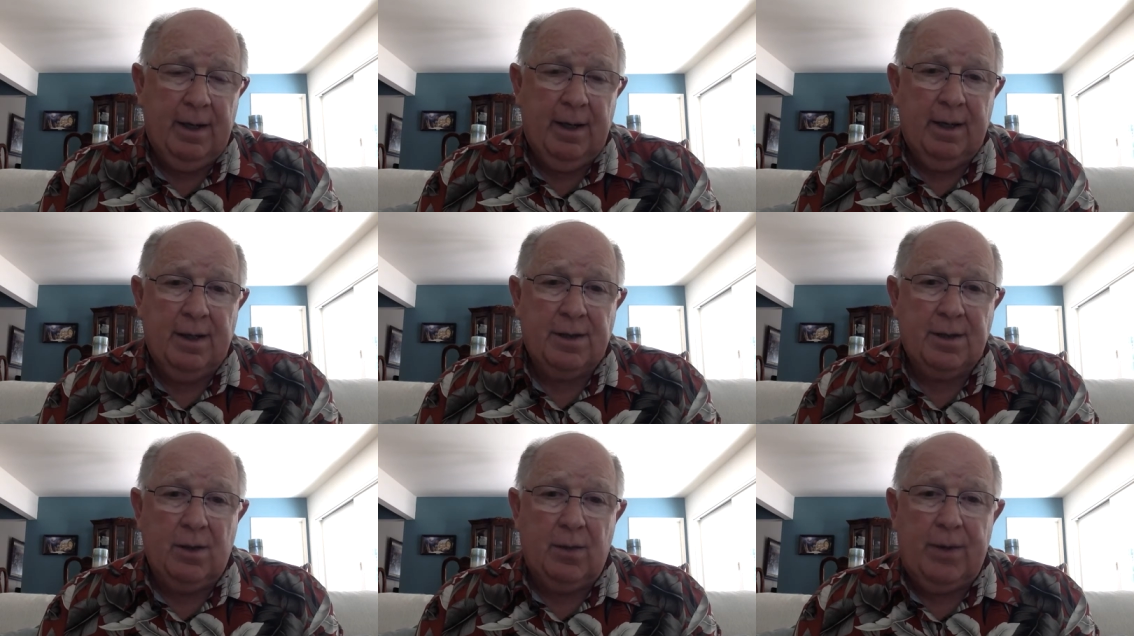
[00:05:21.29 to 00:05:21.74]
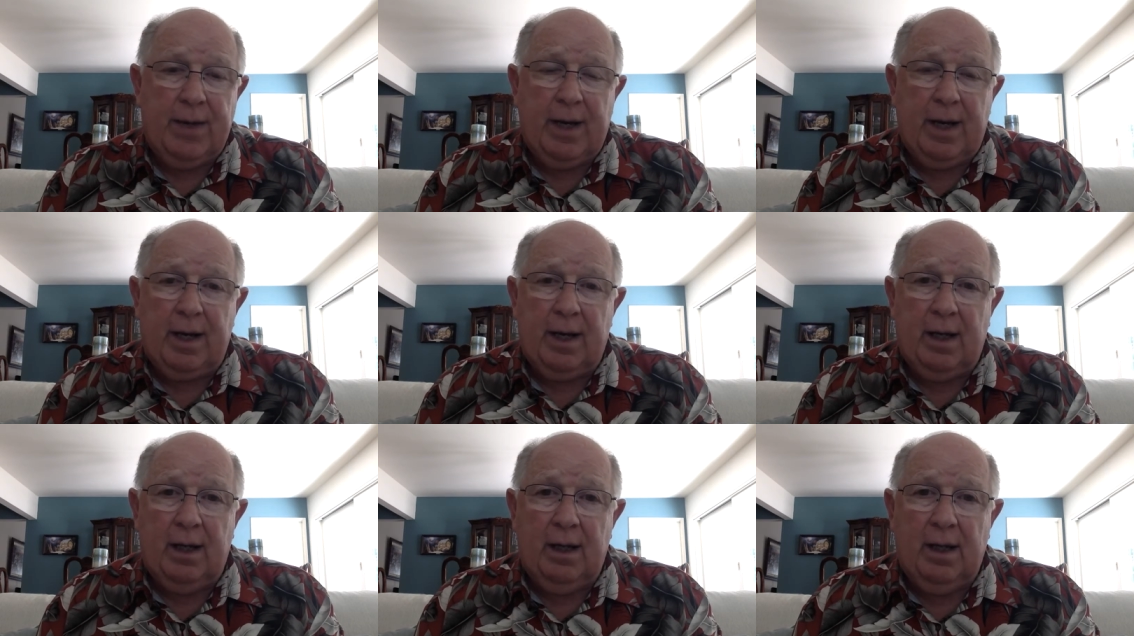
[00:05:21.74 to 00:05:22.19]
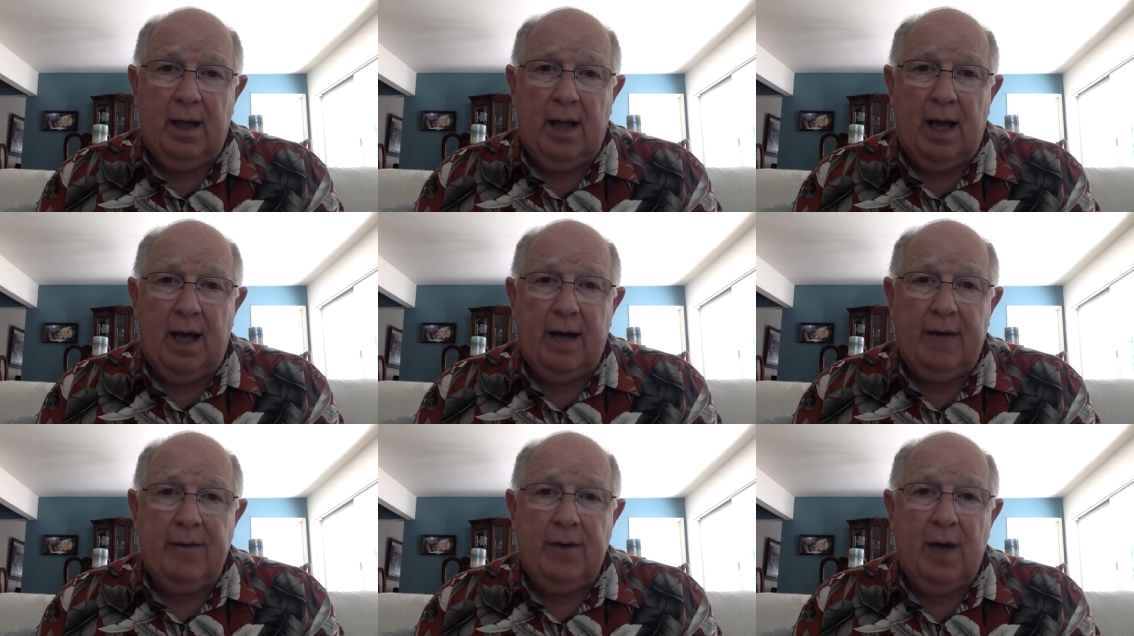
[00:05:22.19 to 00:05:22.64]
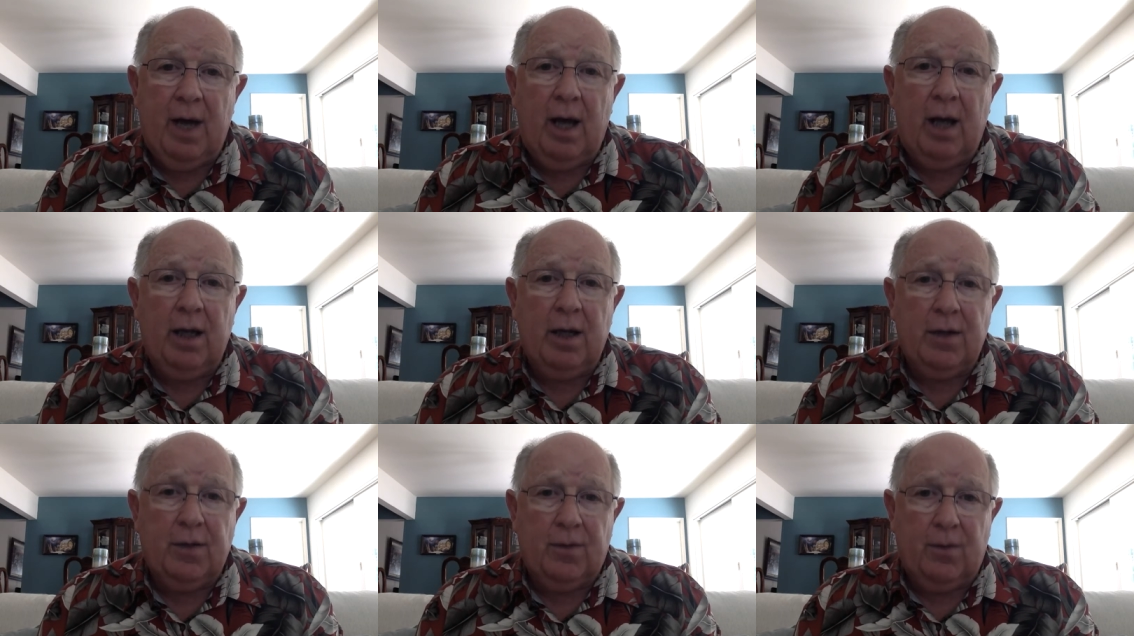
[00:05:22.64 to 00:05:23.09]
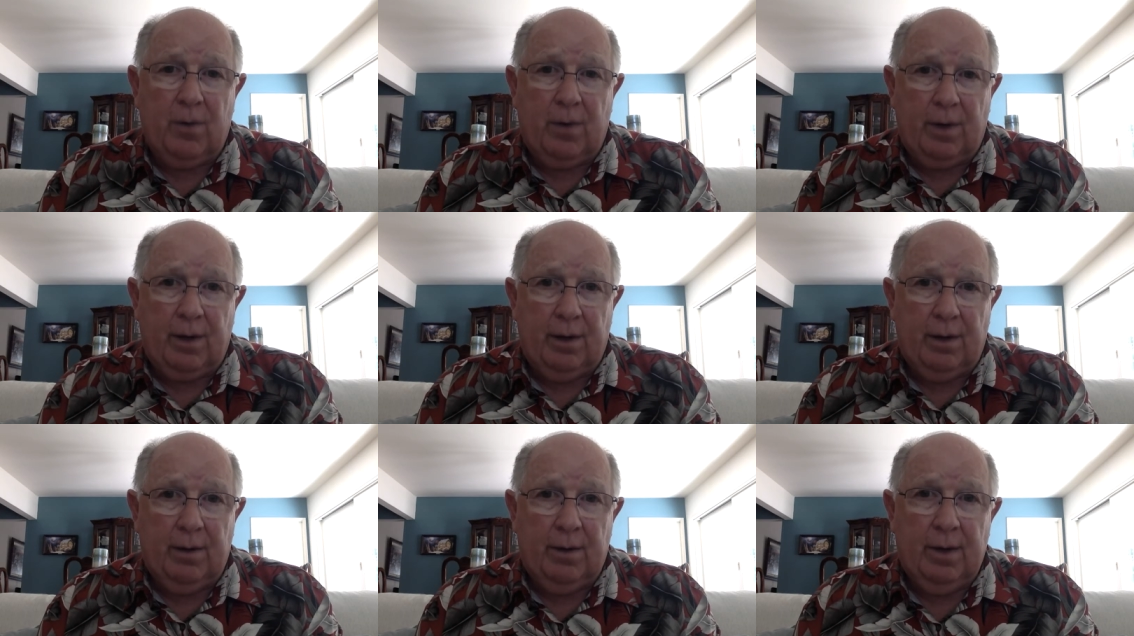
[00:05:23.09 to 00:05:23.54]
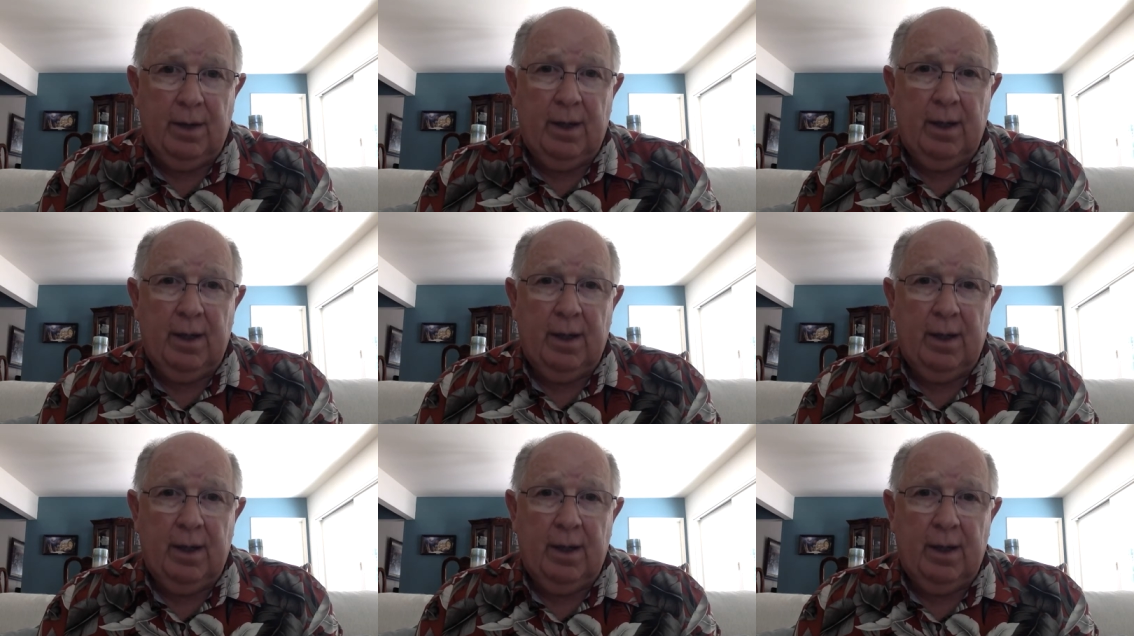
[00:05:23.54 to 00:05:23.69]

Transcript: So we got a lot of knowledge for you,